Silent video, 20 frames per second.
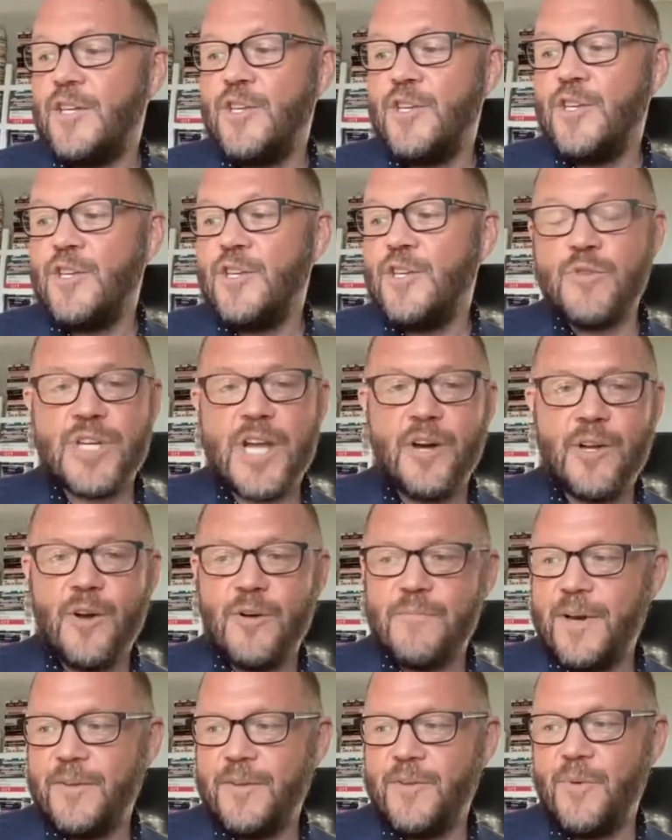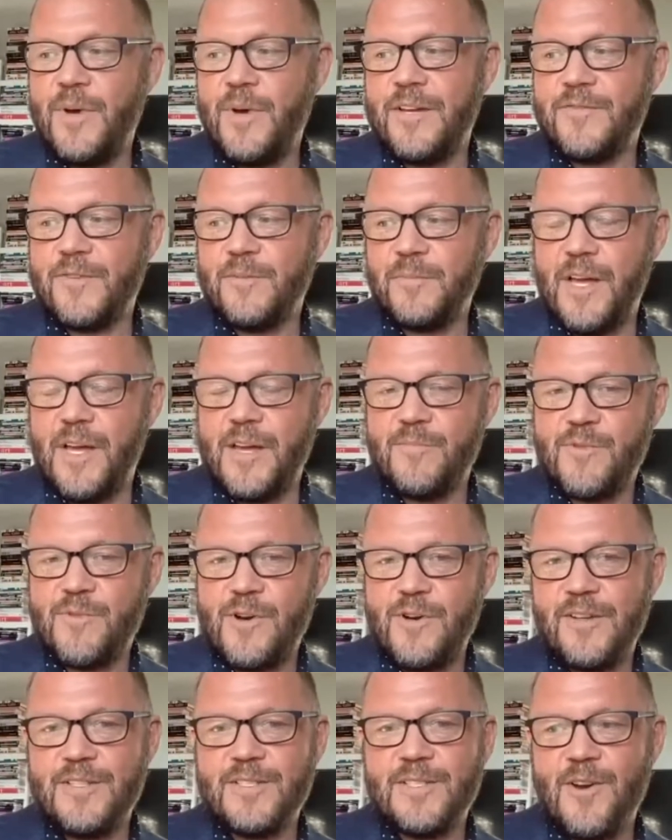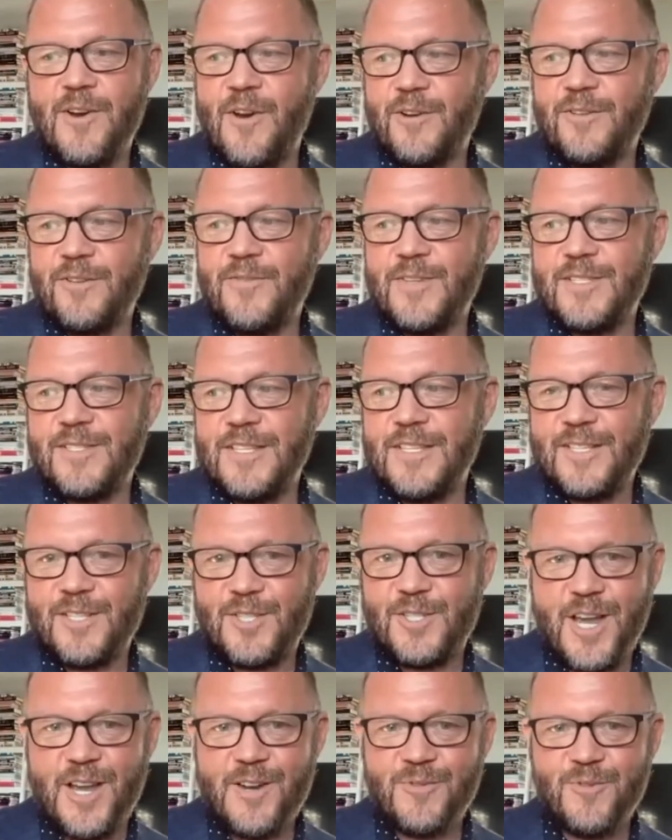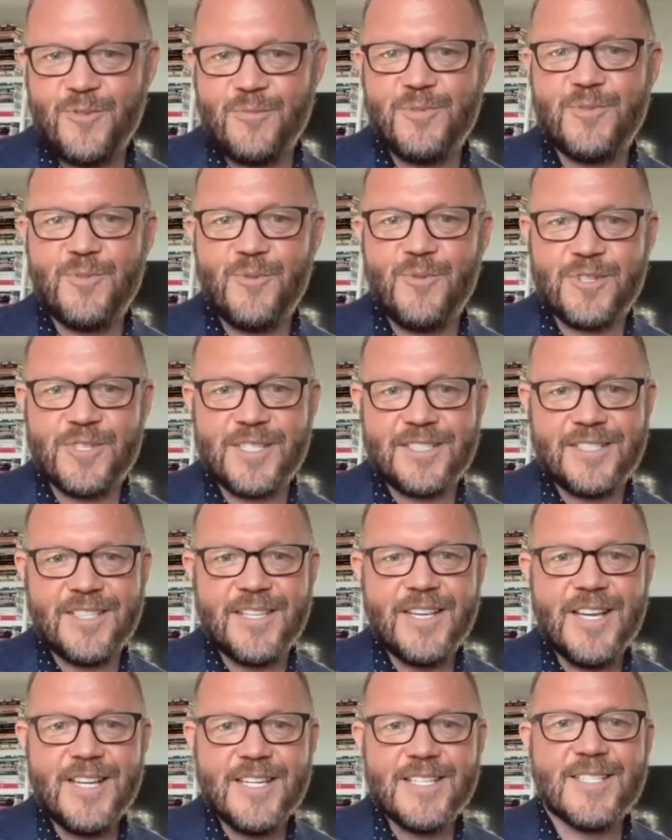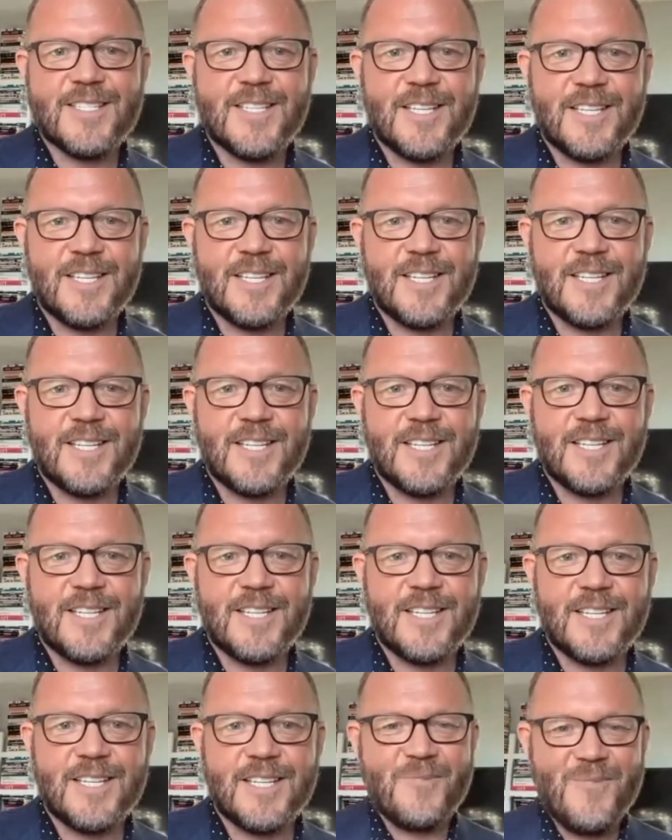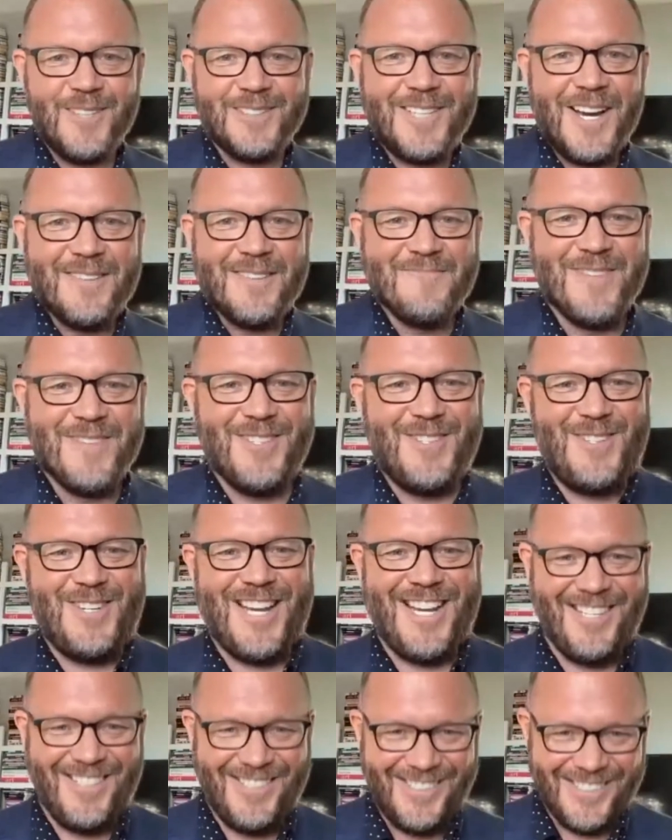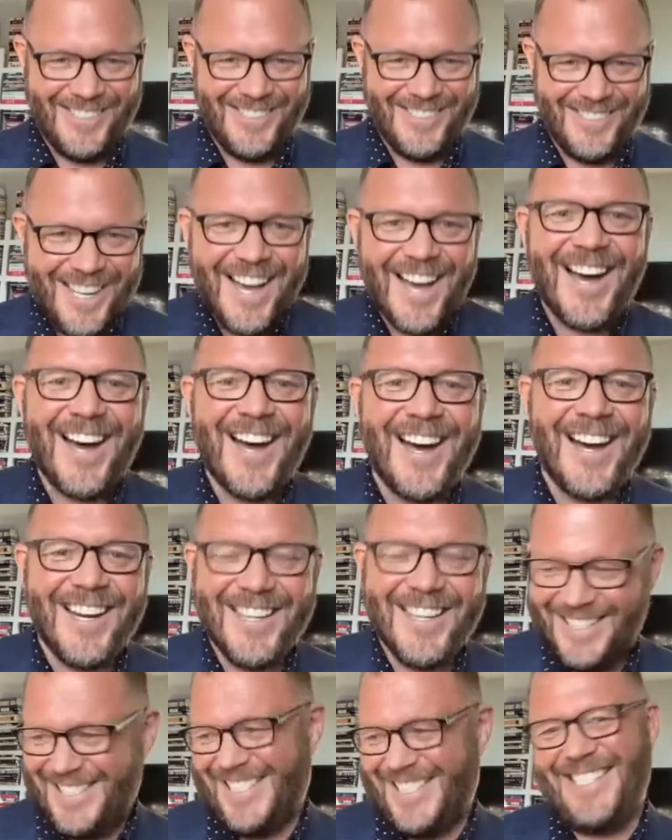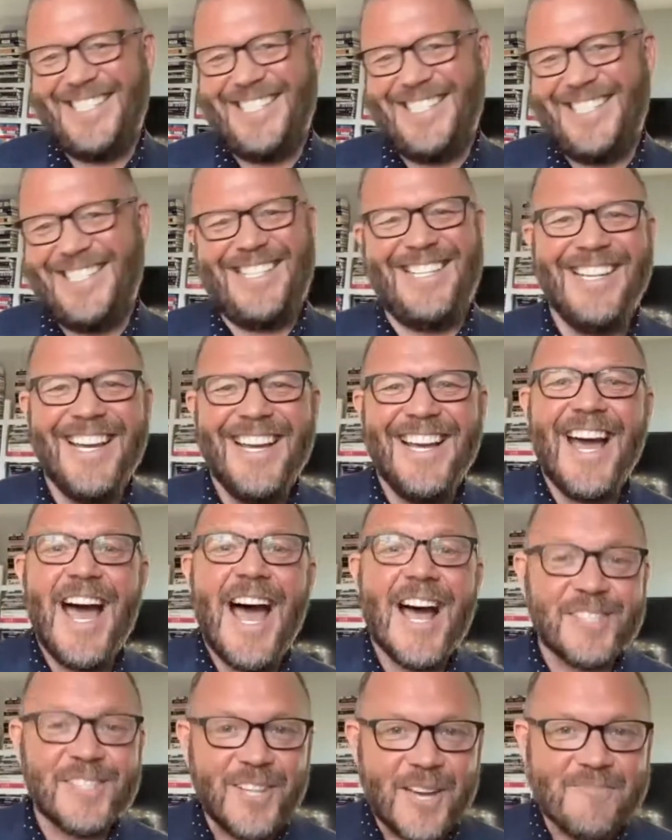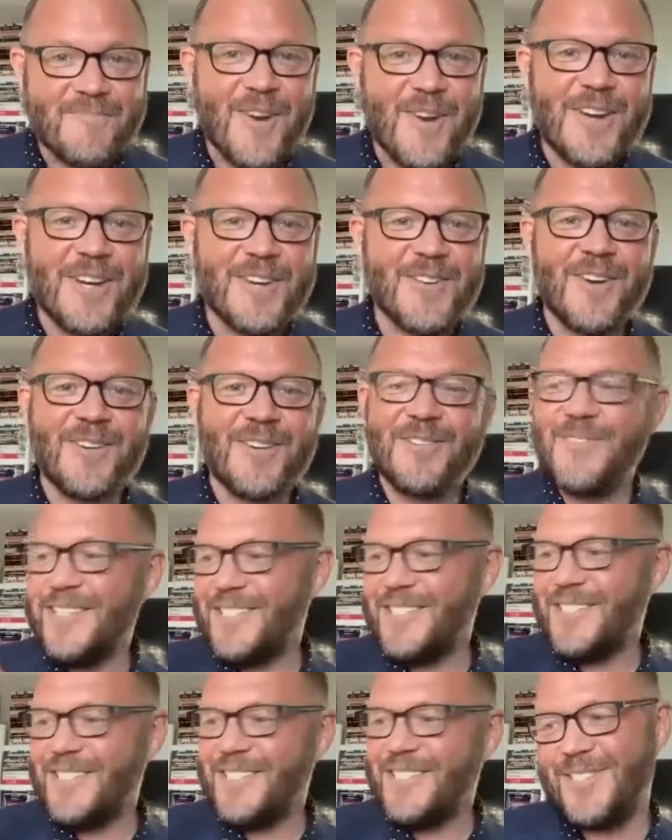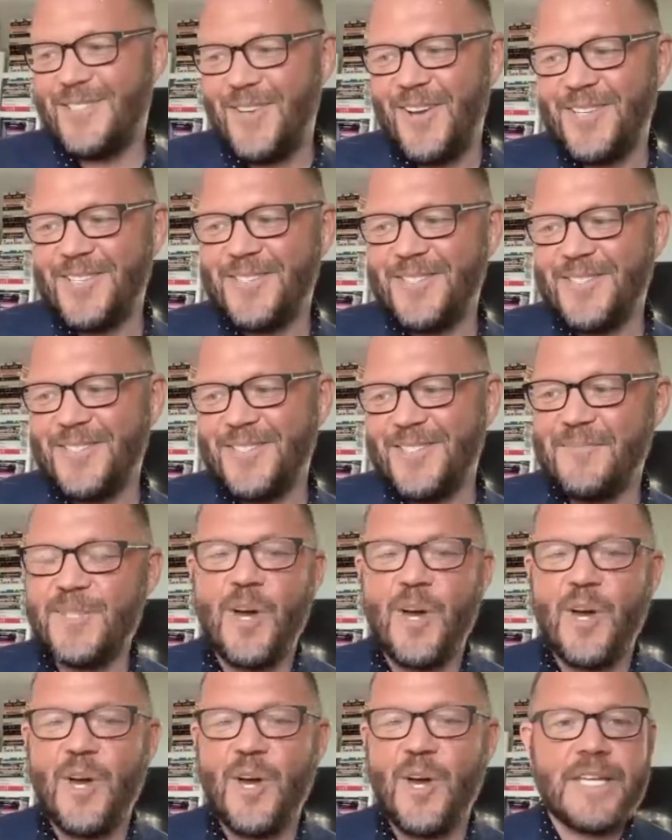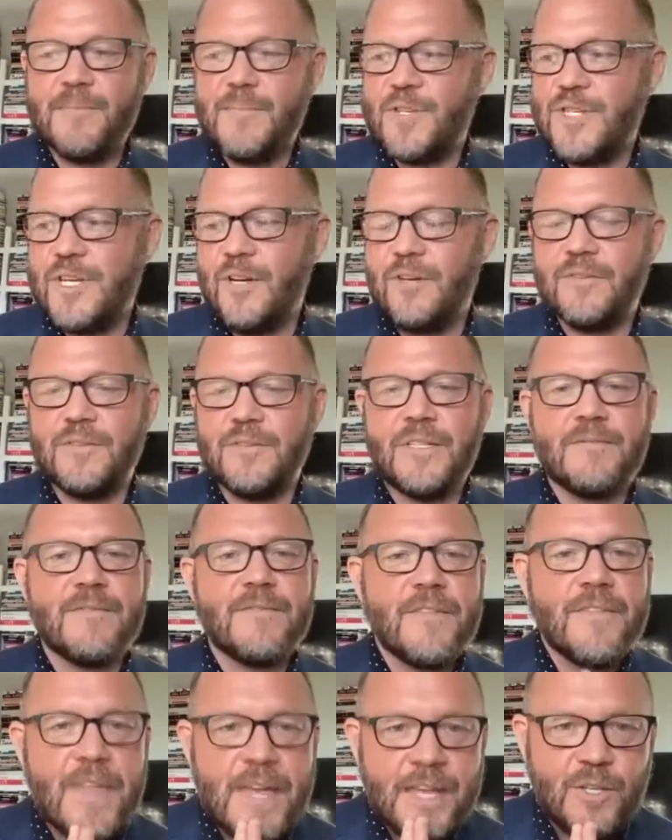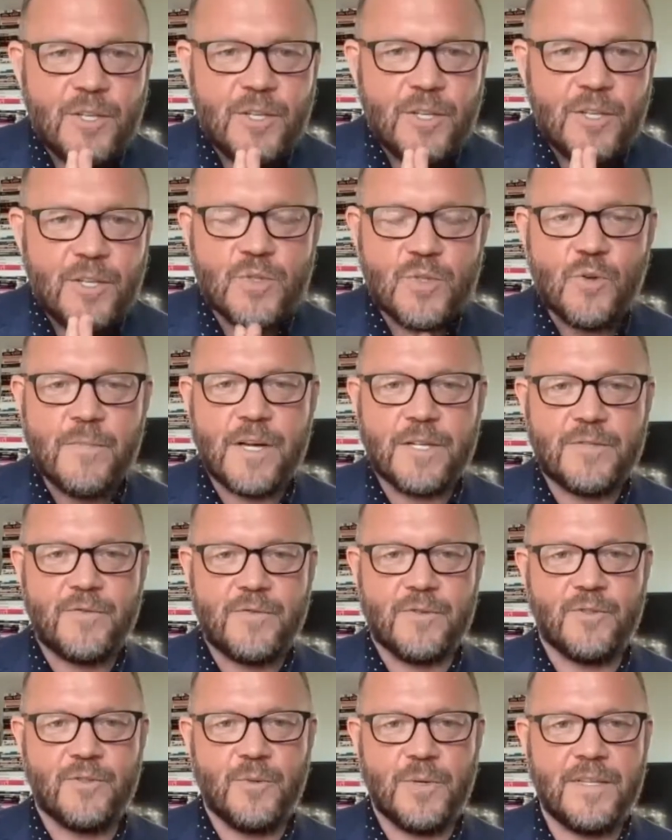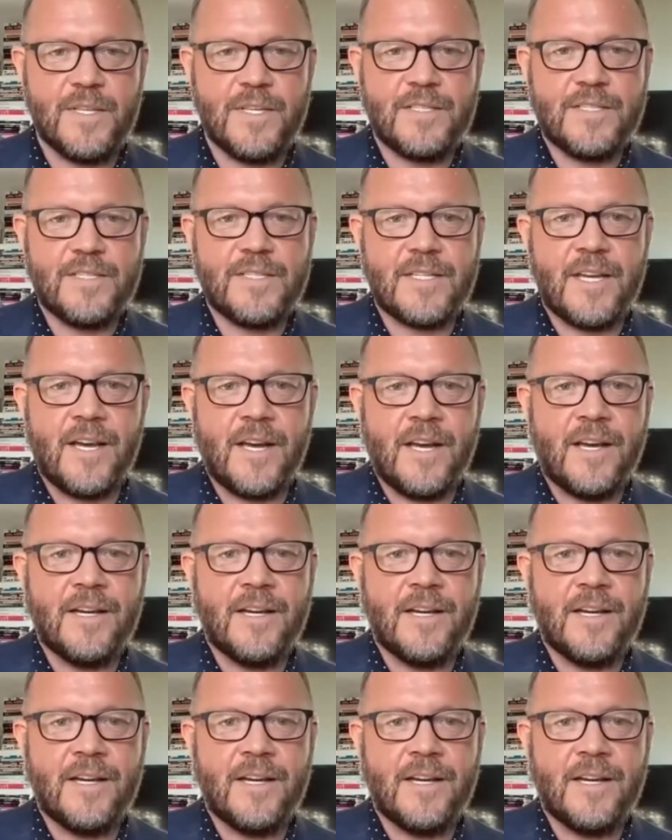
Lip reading: Huge shout out, by the way, from librarians and archivists in the chat groups who are just singing lots of praise. So well done, Michelle. As a librarian and archivist, this is awesome. So, okay, Michelle, thank you so much for doing this.